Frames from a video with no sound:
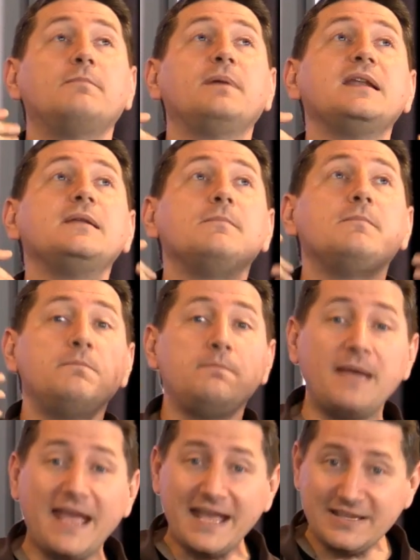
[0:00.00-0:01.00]

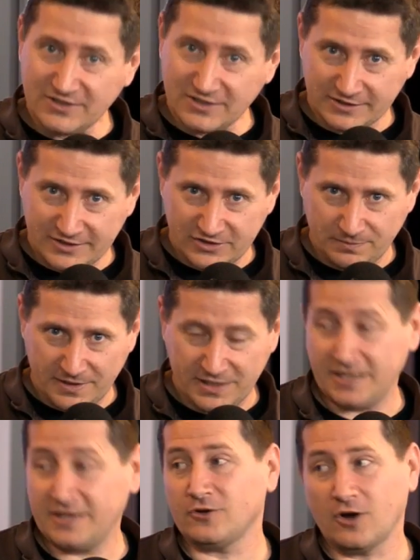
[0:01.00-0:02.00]
But basically
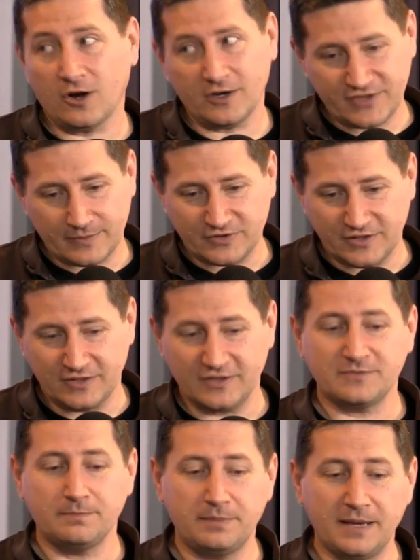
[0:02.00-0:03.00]
speaking, and there are exceptions to
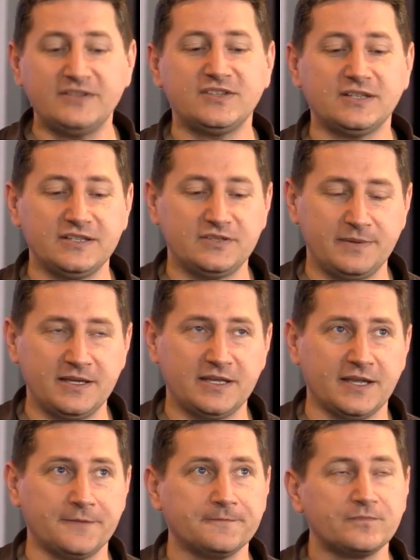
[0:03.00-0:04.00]
this, basically
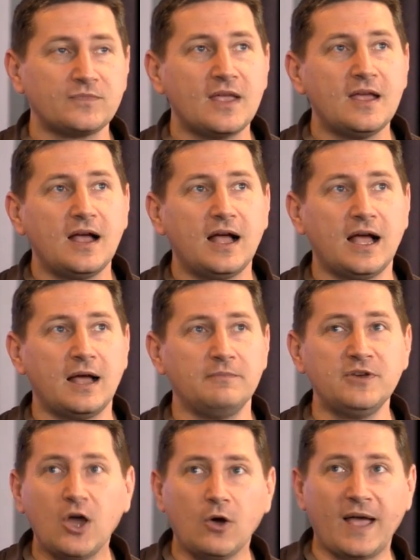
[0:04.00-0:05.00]
speaking,
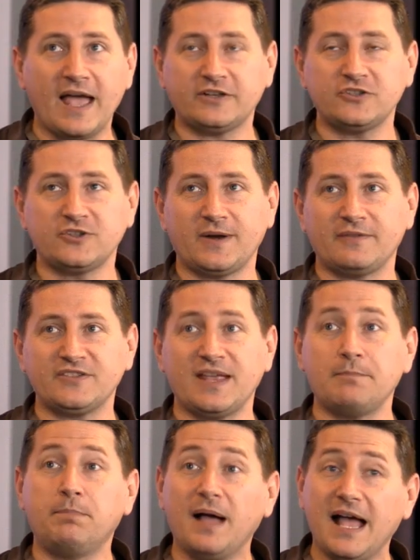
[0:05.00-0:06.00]
um, no, actors don't have a
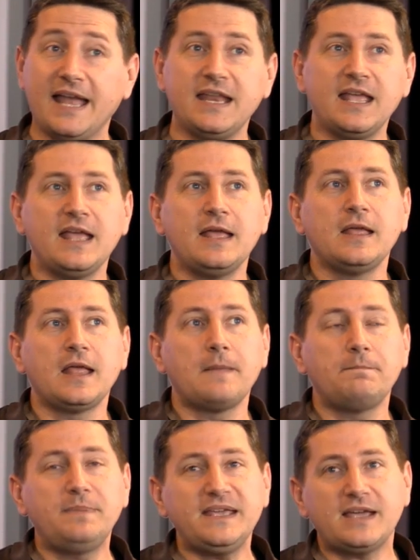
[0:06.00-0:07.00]
say. But
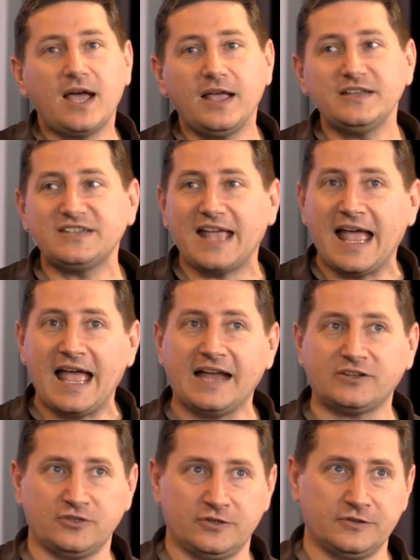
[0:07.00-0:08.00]
because
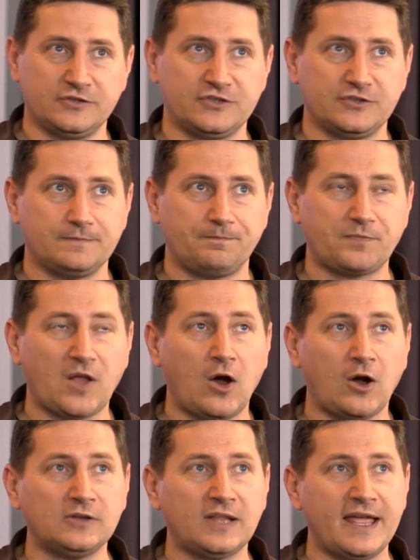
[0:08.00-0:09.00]
actors
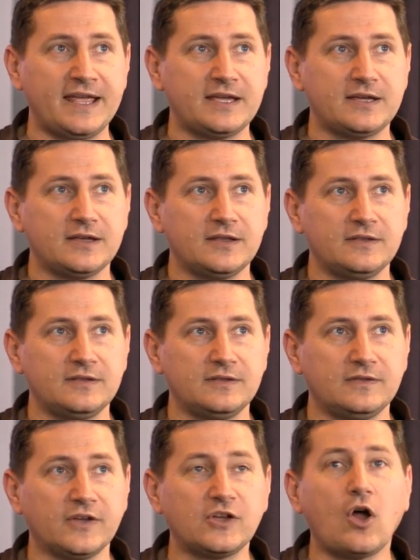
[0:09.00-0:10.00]
are like
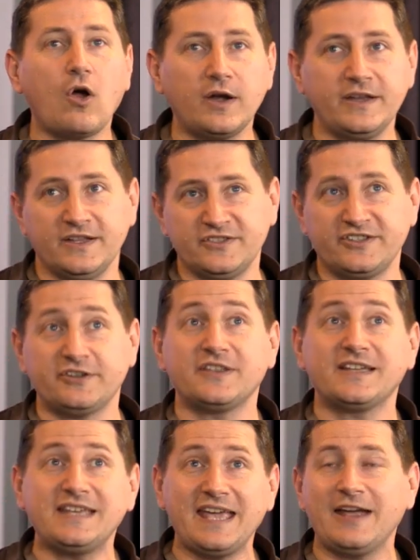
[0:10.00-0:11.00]
the guardians. They're
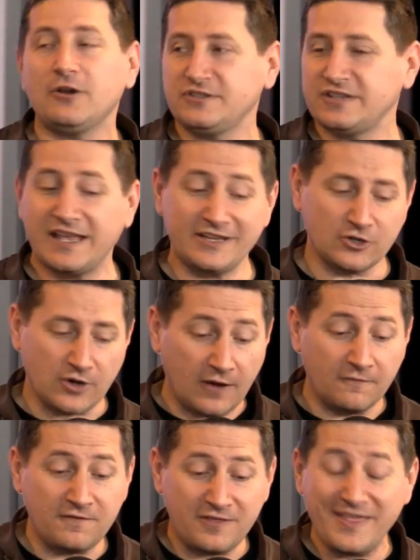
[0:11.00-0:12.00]
the caretaker
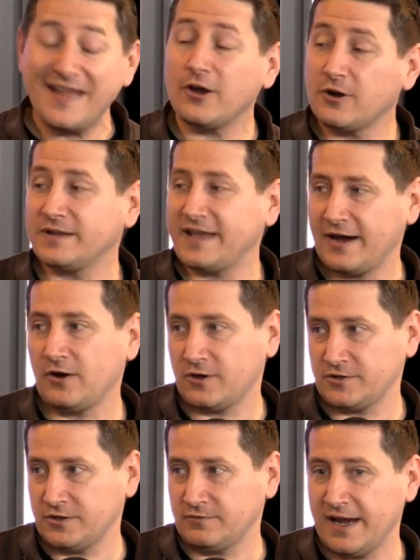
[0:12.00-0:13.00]
of their
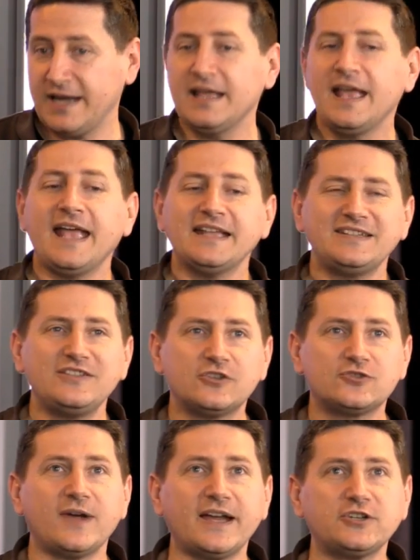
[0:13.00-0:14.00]
character, right? See,
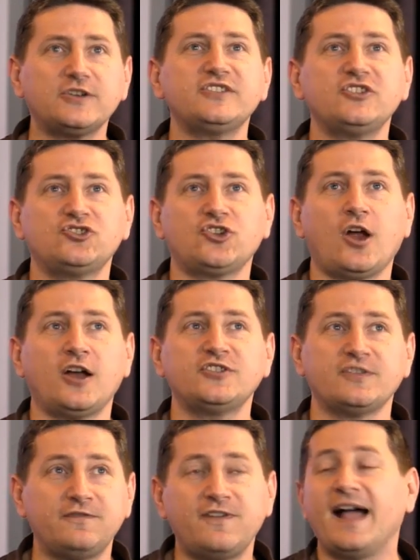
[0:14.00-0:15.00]
the director is in
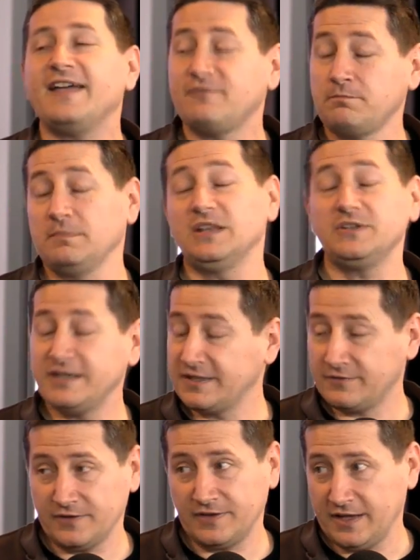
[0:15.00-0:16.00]
charge of 5
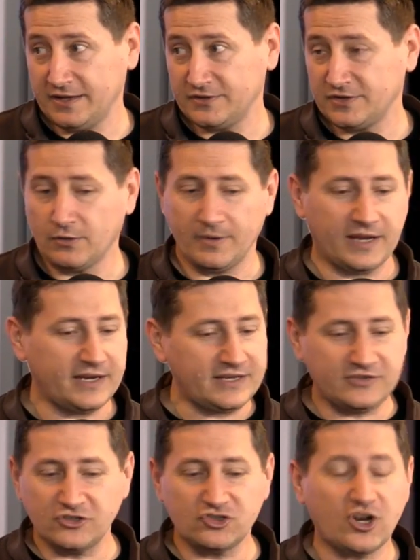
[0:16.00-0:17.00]
million different things going on.
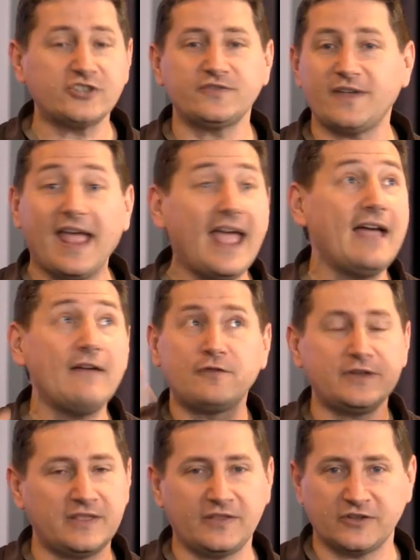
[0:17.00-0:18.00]
He's in charge of
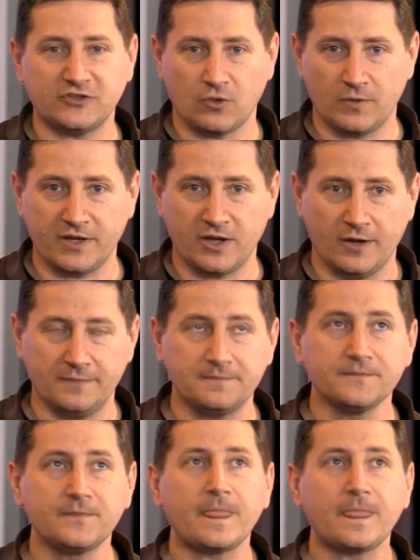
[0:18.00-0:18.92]
everything that's going on.